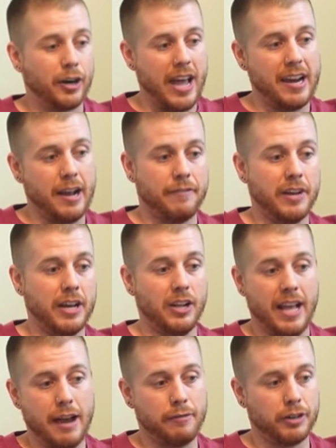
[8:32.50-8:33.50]
NFL,
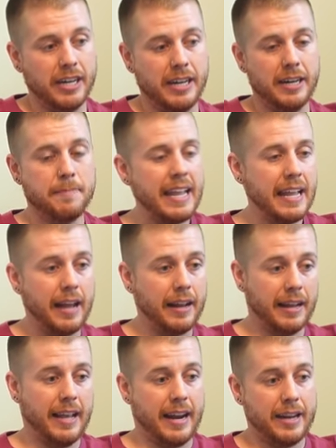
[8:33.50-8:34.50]
every
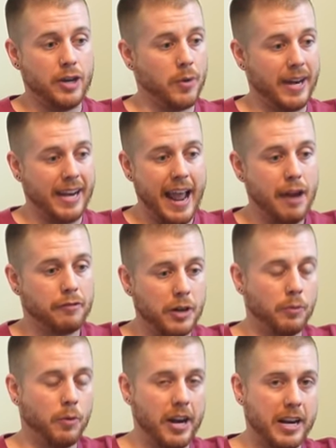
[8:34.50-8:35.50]
and I noted every
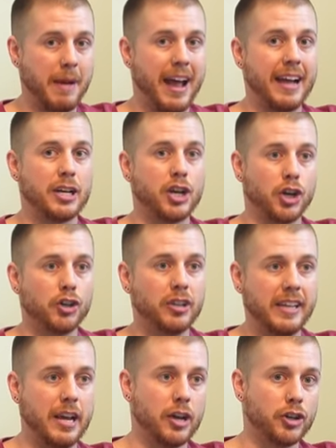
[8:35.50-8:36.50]
running back
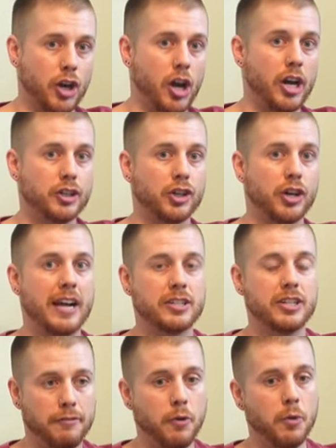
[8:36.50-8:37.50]
currently under contract
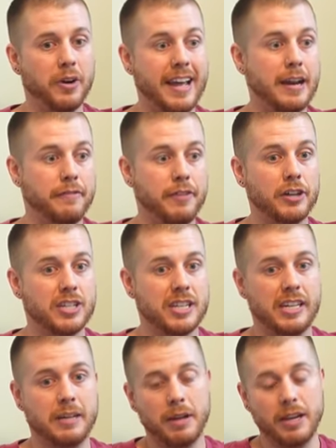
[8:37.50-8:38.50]
for an NFL
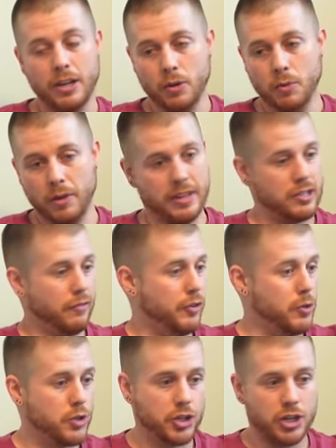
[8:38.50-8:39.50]
team, whether that's a
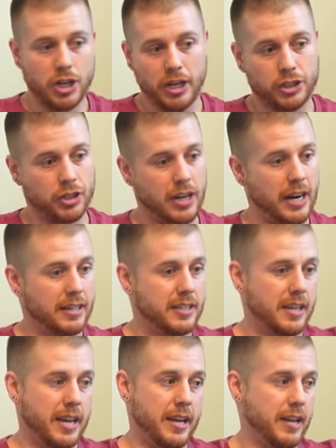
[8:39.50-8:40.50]
futures contract,
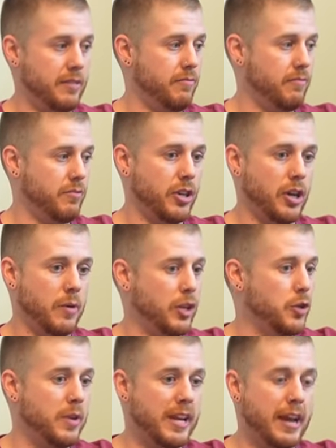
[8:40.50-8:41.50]
a you know a
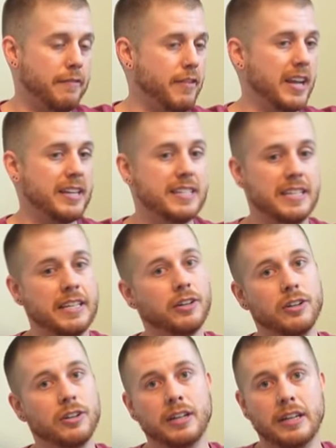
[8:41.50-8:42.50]
UDFA deal,